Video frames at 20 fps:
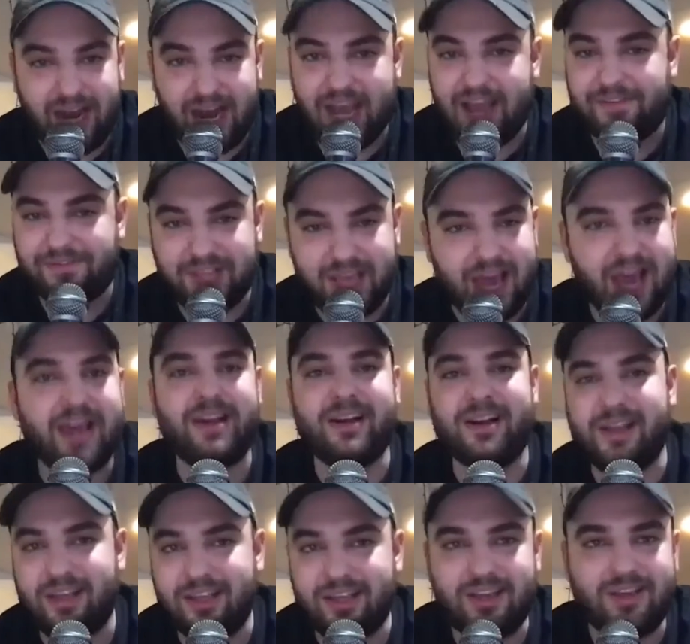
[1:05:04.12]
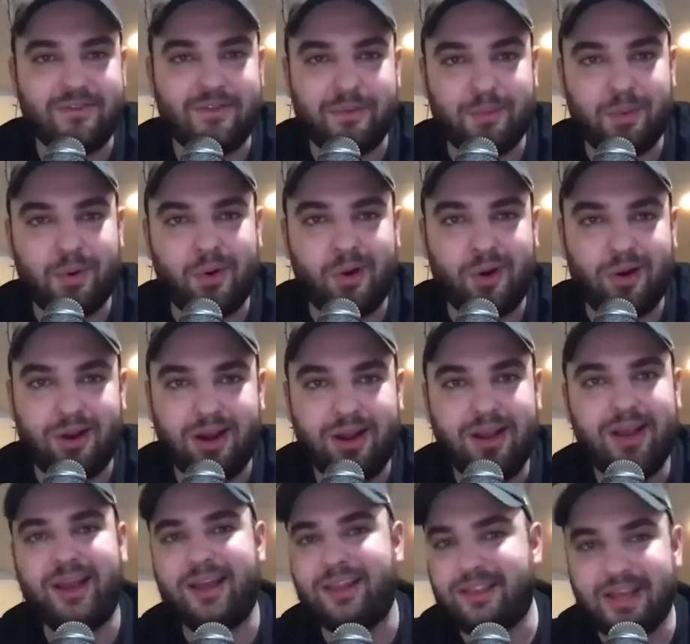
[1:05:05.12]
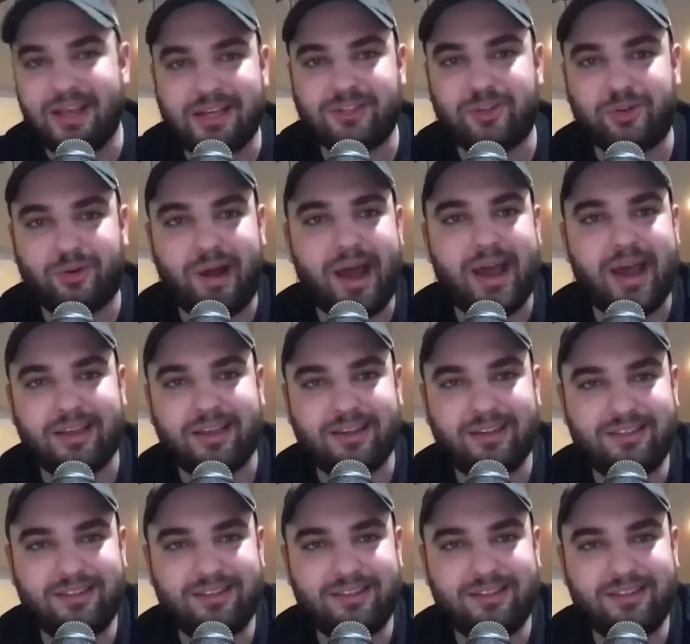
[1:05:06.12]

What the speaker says: have to edit it even more and then try it.